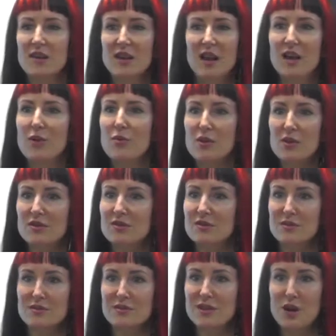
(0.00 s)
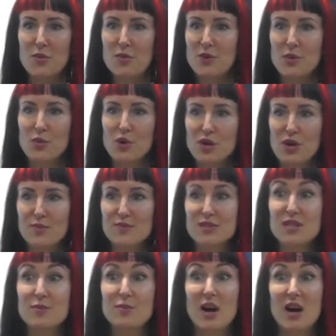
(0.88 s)
Can anyone tell me what
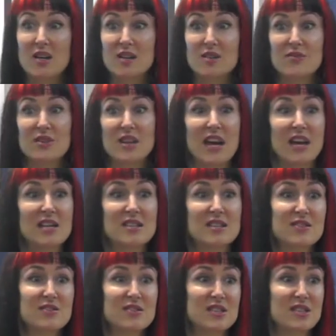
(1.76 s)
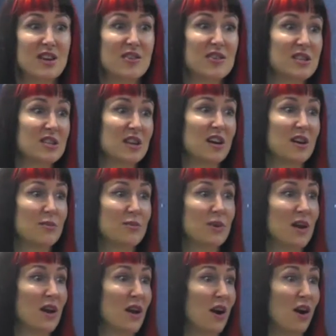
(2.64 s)
comes to mind of a negative stereotype
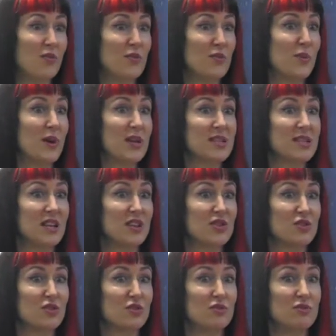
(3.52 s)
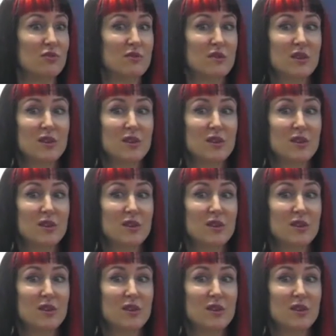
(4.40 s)
of a bisexual?